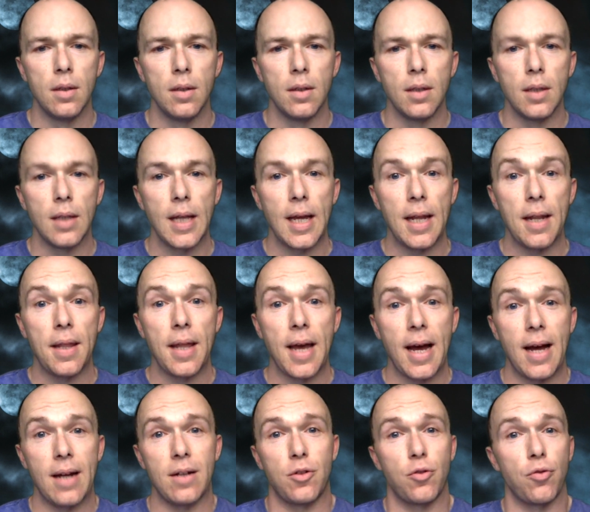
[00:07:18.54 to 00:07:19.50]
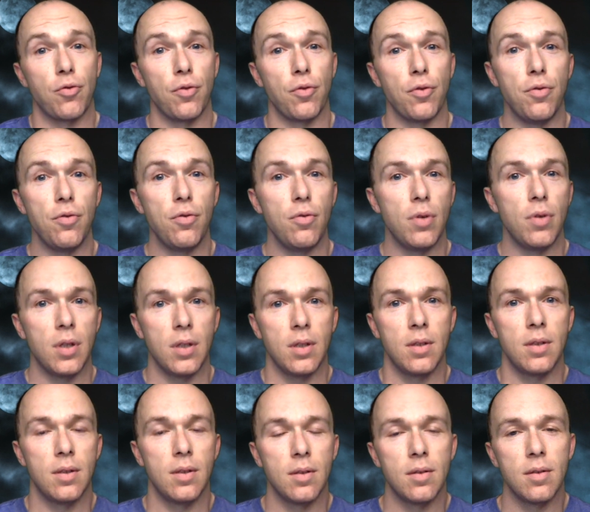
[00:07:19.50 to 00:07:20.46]
let that true
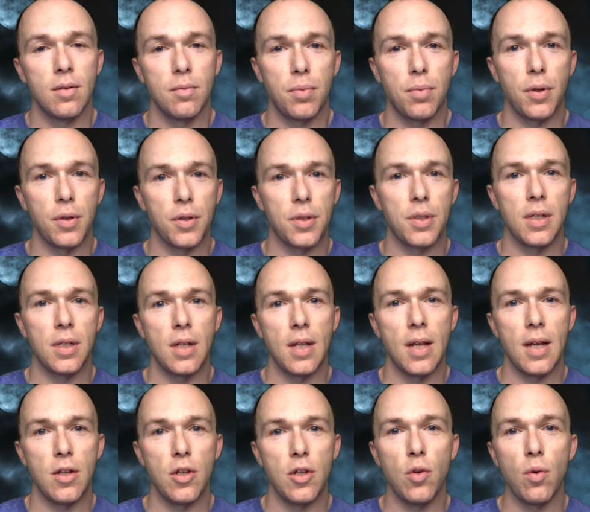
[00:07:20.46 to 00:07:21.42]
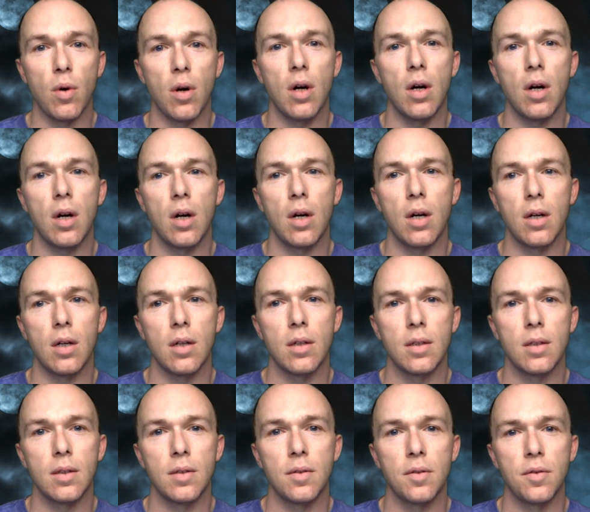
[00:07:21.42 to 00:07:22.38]
person that you are
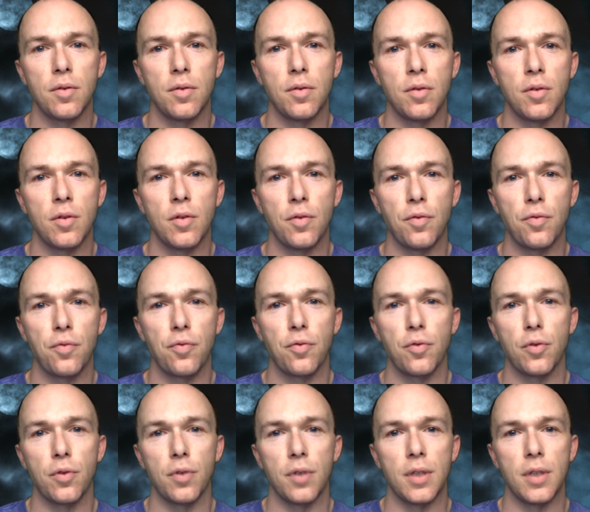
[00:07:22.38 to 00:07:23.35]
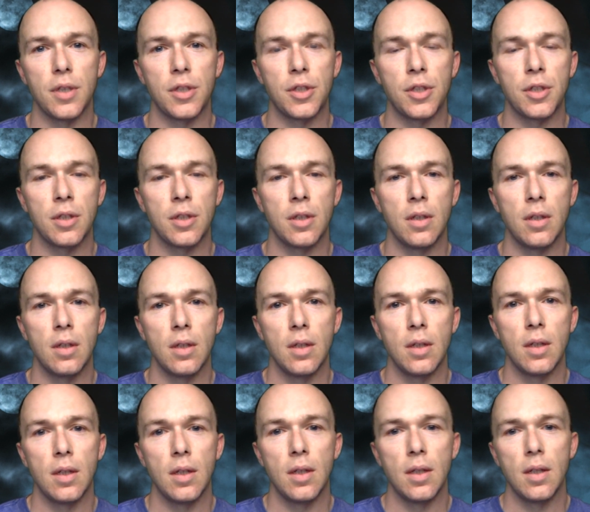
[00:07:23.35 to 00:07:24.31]
flourish
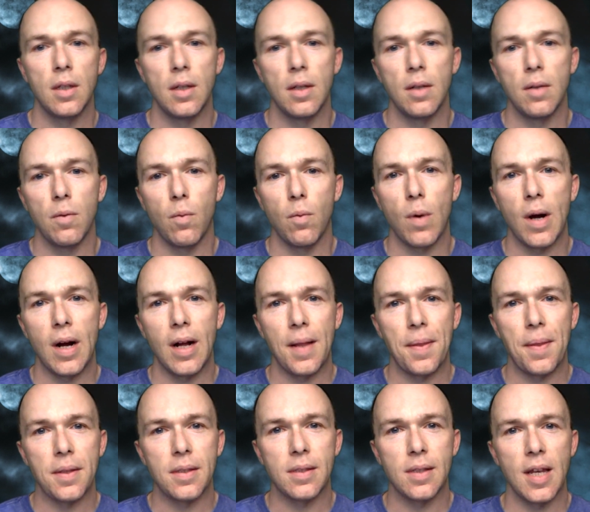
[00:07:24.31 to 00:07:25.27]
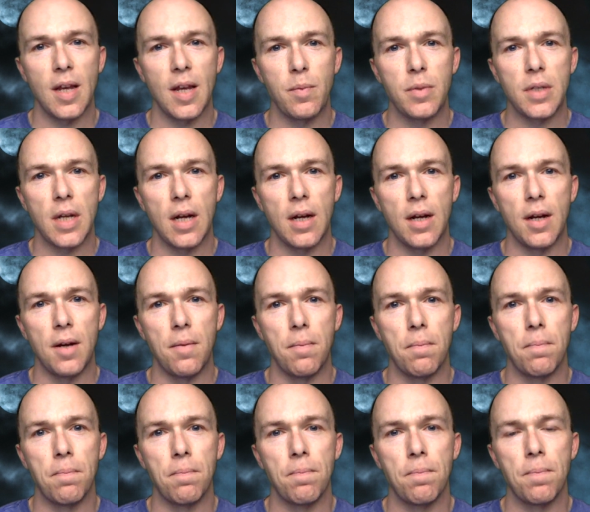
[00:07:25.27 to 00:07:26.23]
while at the same
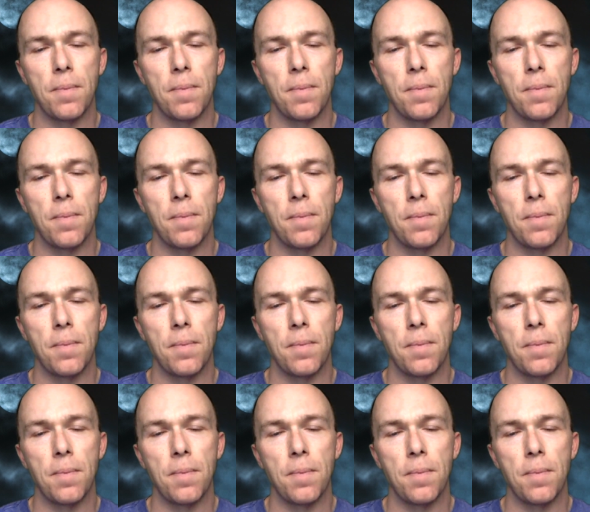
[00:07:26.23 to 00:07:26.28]
time